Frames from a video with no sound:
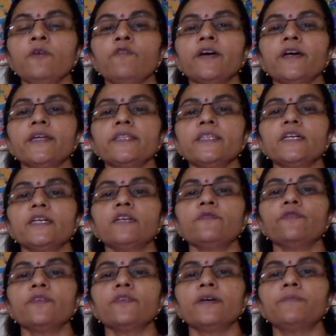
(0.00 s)
Further,
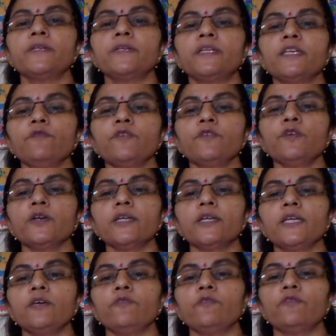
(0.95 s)
from de
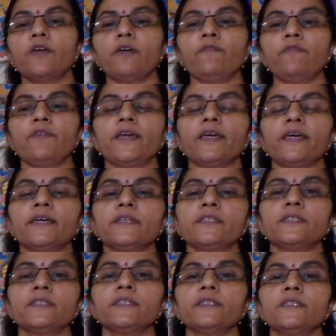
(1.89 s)
Broglie
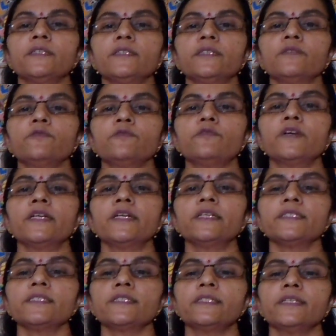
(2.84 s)
wavelength, what
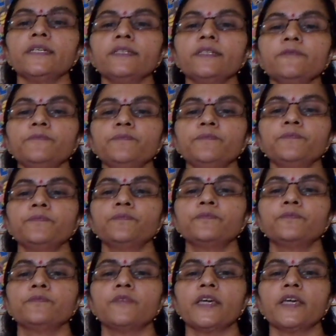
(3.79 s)
is the
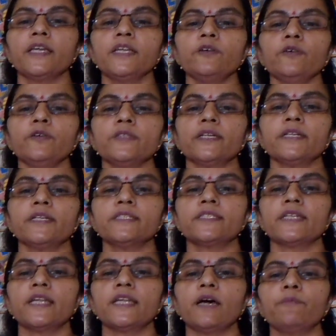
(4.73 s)
value? That
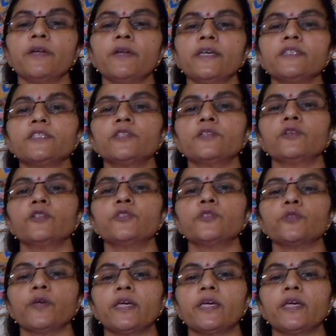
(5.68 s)
is lambda is equals to